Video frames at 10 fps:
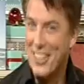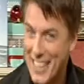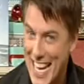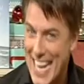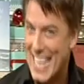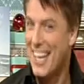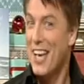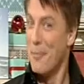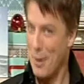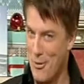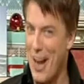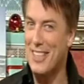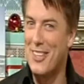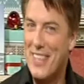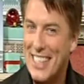to lead, but
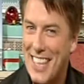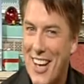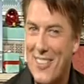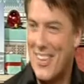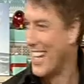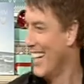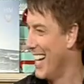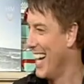write to me and tell me.